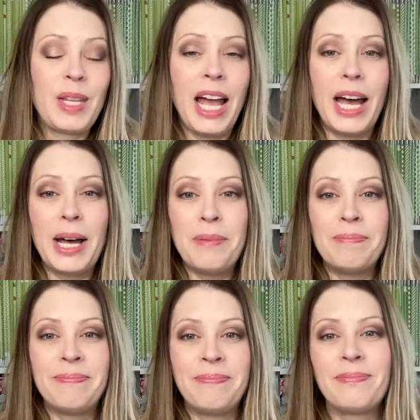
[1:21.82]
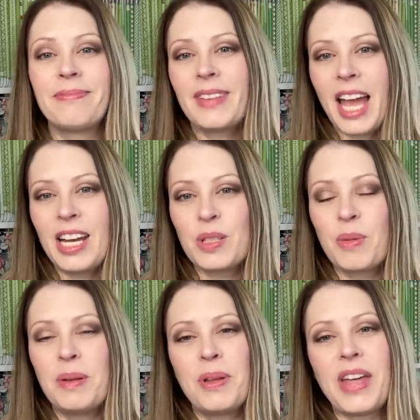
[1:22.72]
um, I just
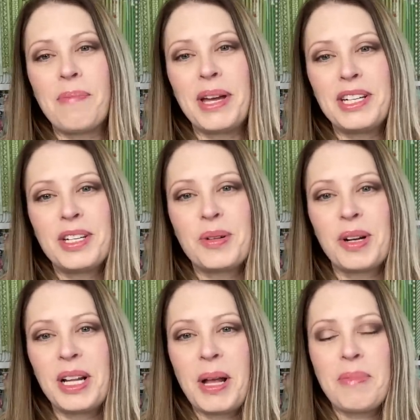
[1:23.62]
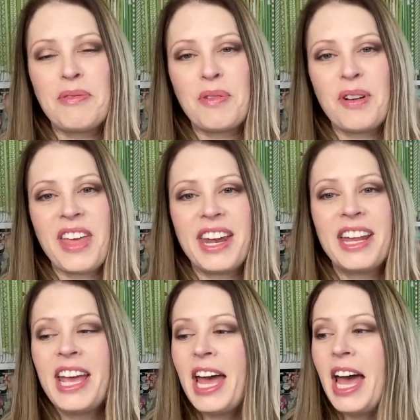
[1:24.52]
want to put that button tutorial up before that.
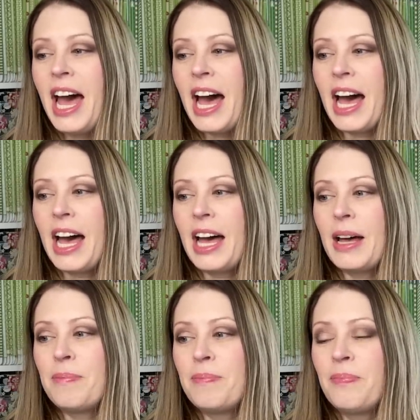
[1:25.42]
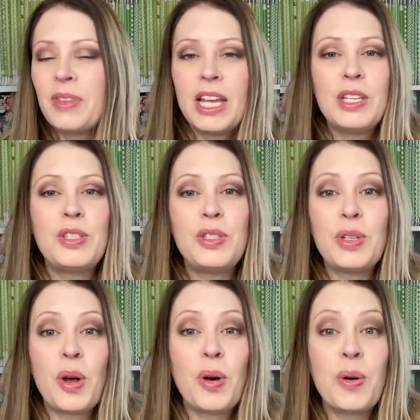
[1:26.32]
Um,
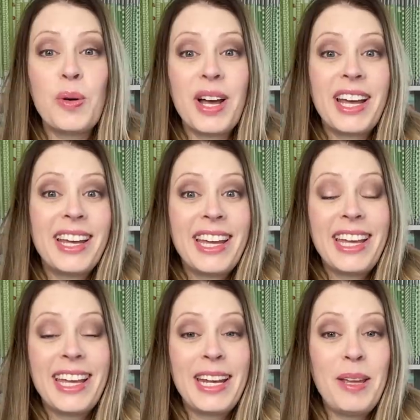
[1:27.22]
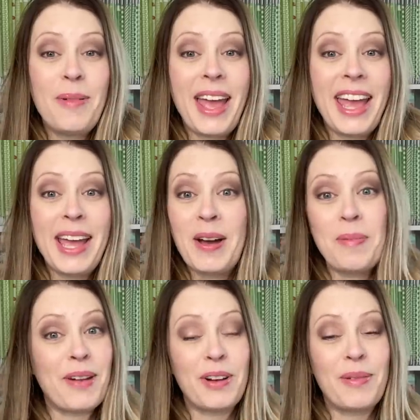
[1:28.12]
so anyway, I
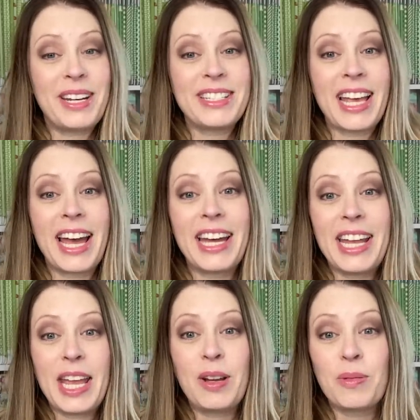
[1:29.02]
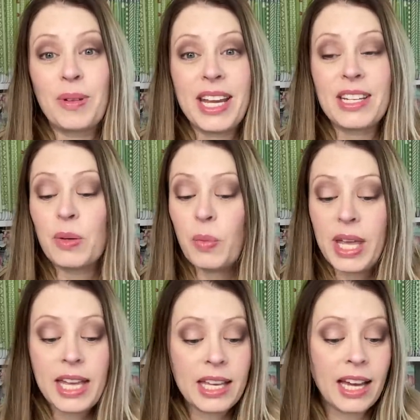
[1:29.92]
hope everyone has had a great
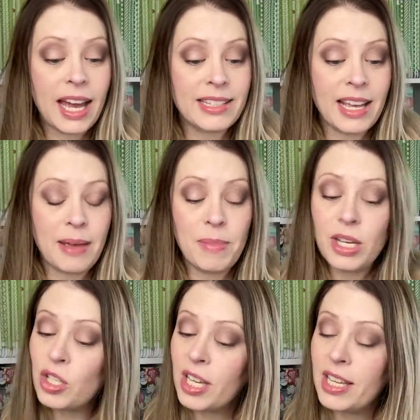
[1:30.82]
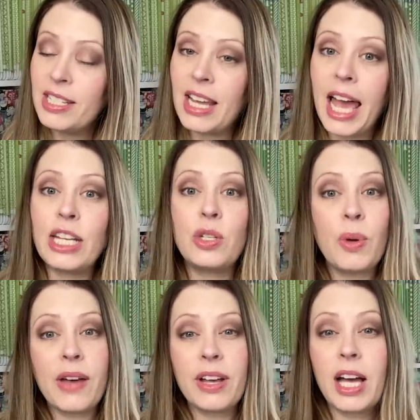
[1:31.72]
week. As I mentioned, I do
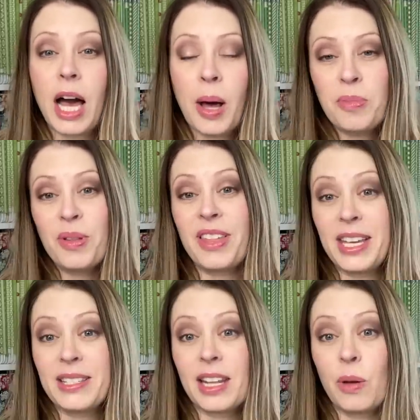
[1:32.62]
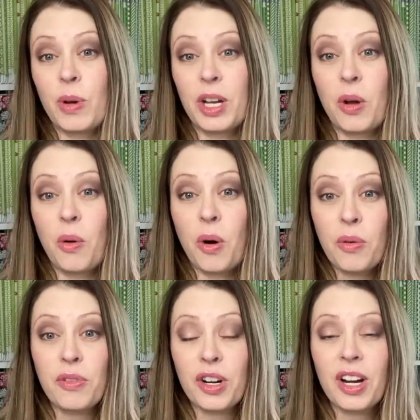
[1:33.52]
have a couple things that I want to go
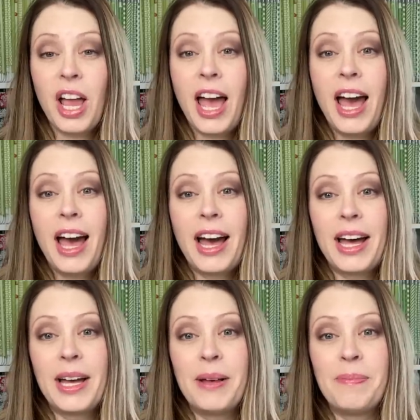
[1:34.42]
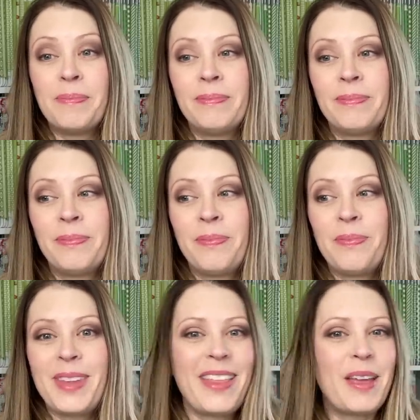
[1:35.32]
over, um,
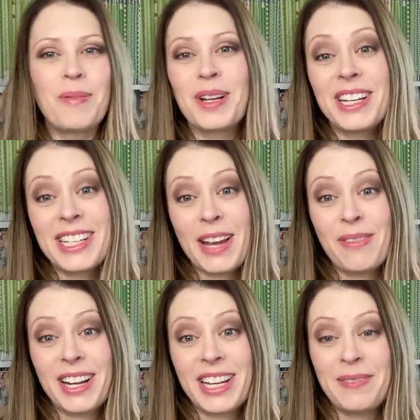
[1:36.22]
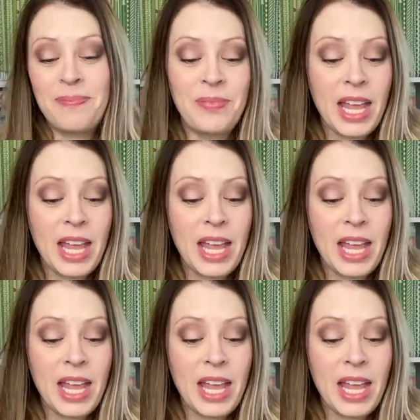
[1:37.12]
and then we're going to dive right in.